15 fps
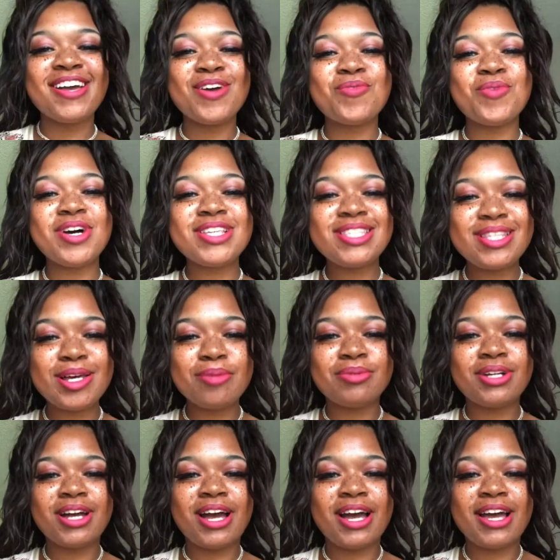What's up,
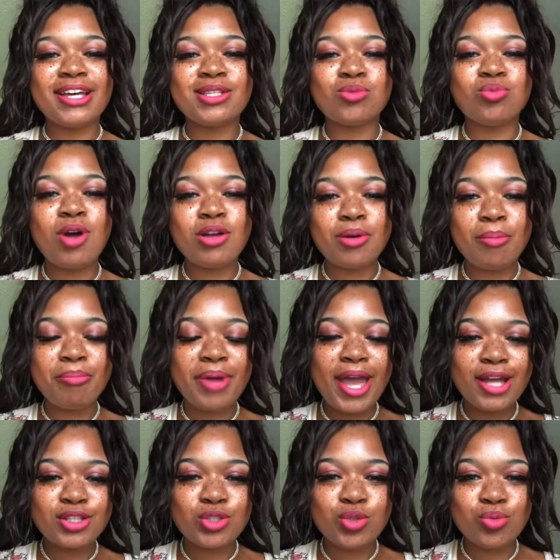guys? Welcome
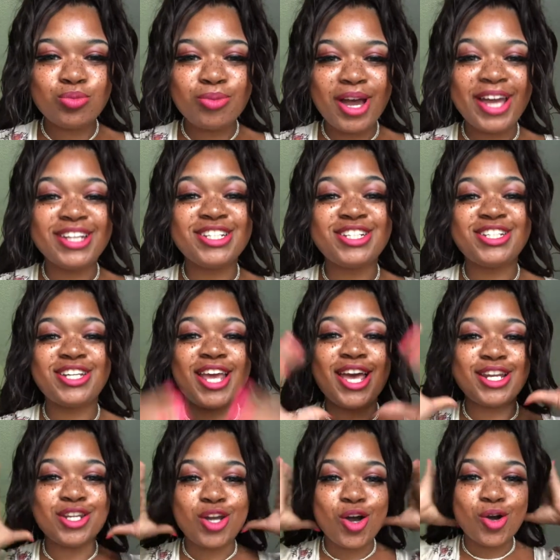back to my
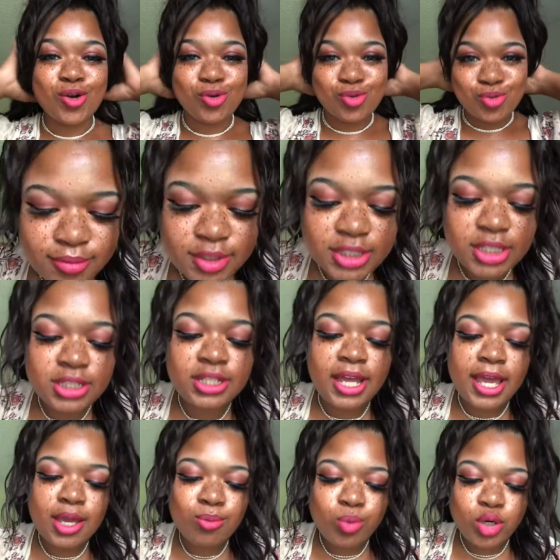channel.
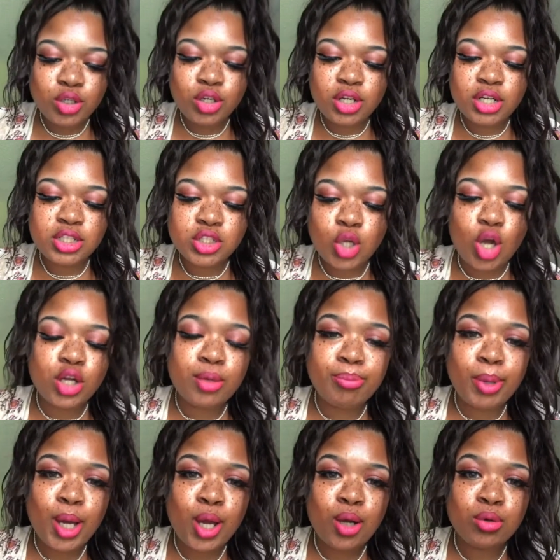Today we're gonna talk
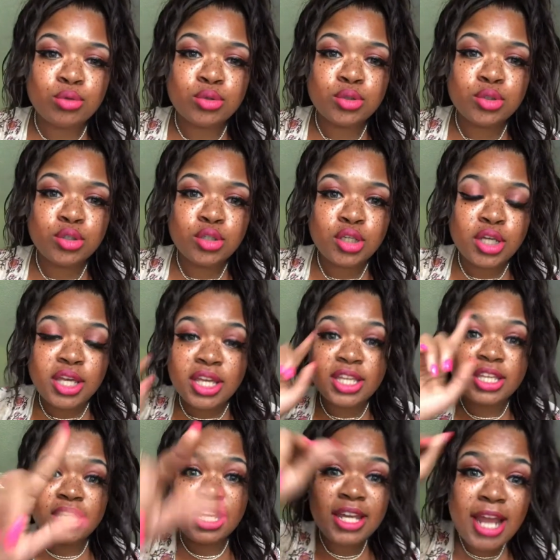about
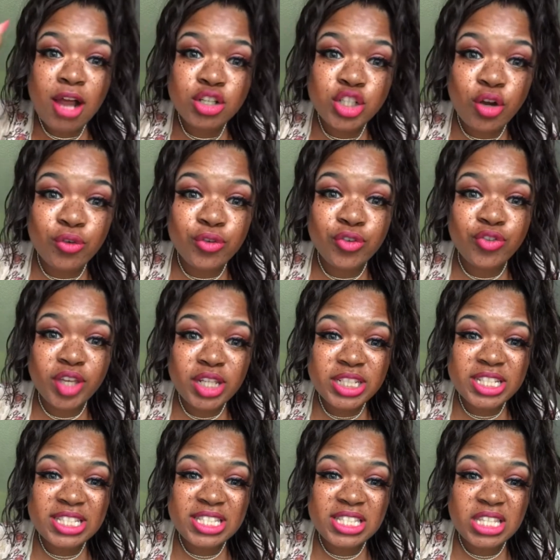get out your
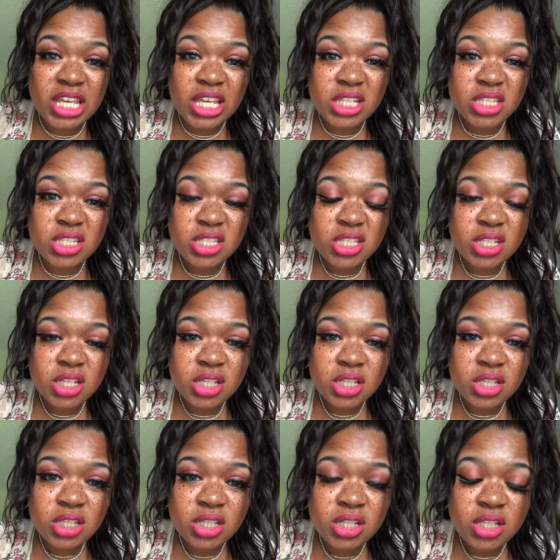feelings, sis.
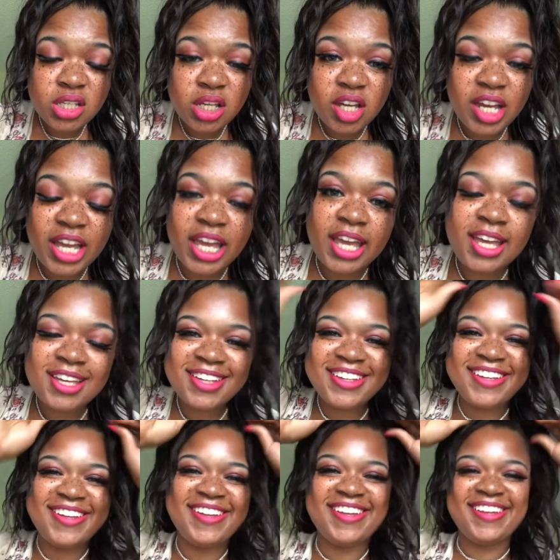
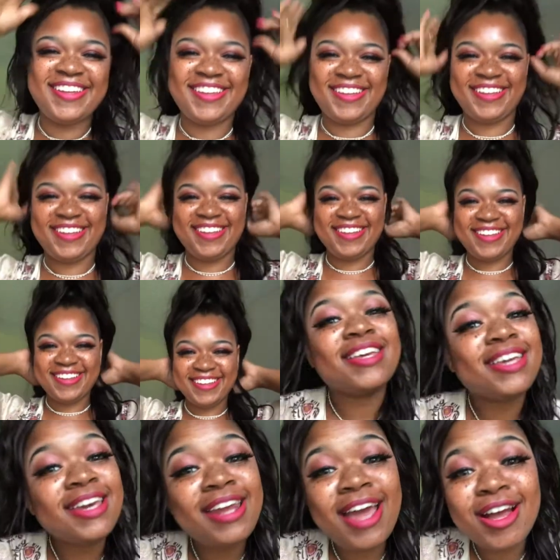Okay?
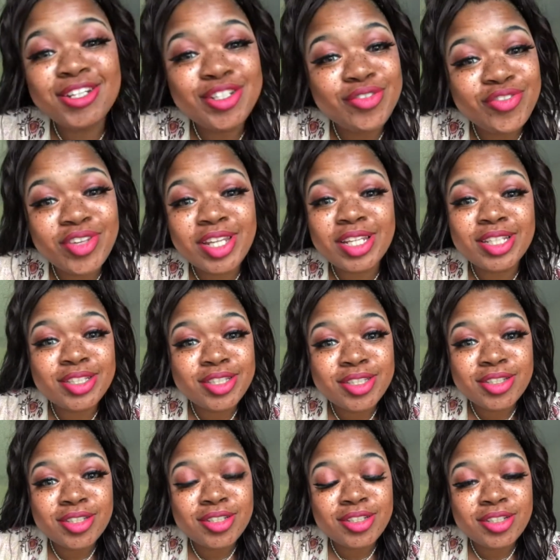Get out your feelings.
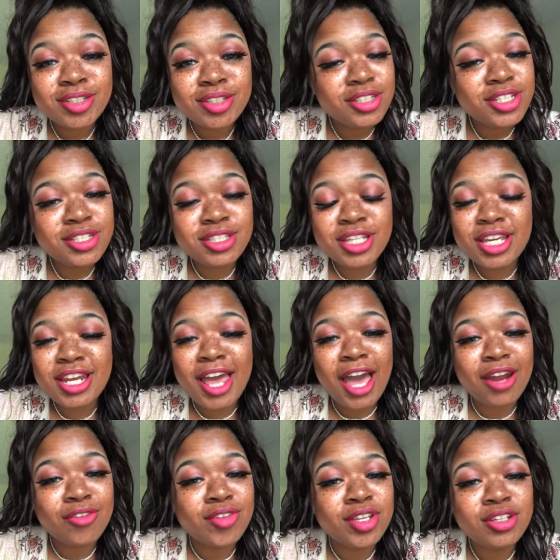Just get out
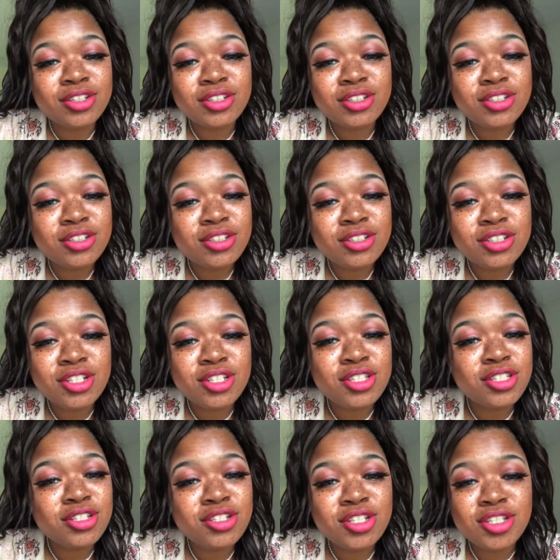of it. Just
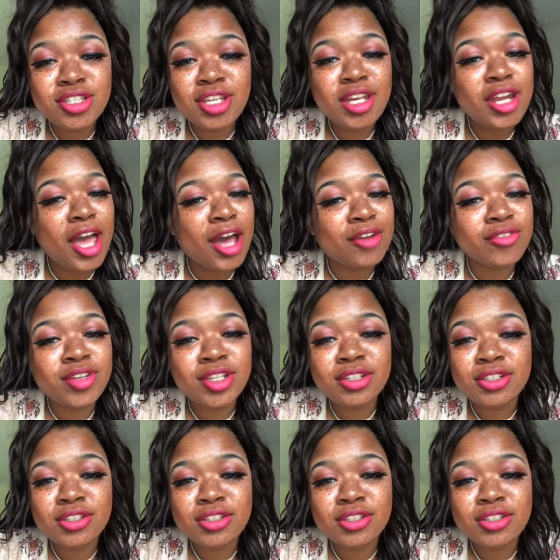get out of it.